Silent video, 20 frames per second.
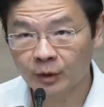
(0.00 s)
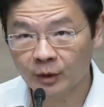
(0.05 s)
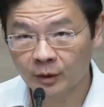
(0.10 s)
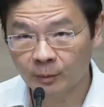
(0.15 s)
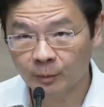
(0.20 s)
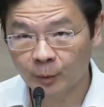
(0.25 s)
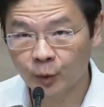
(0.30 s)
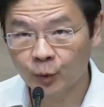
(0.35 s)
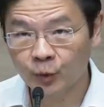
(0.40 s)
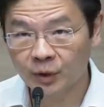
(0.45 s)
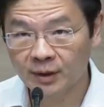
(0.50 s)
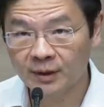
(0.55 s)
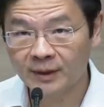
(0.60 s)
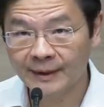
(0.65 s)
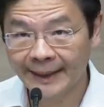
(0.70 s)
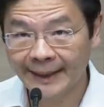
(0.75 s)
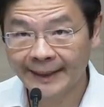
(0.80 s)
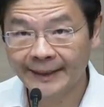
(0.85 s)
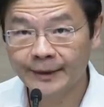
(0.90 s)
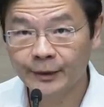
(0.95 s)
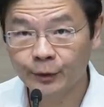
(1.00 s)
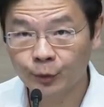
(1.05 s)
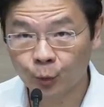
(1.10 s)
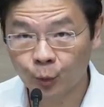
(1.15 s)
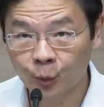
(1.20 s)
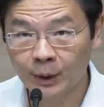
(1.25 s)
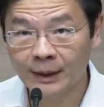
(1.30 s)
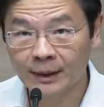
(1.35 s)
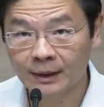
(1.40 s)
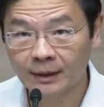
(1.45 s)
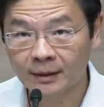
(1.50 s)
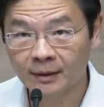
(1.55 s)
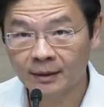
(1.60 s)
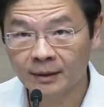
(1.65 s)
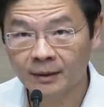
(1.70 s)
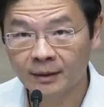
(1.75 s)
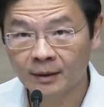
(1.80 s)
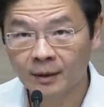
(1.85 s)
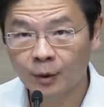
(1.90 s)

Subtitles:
to commute daily to work,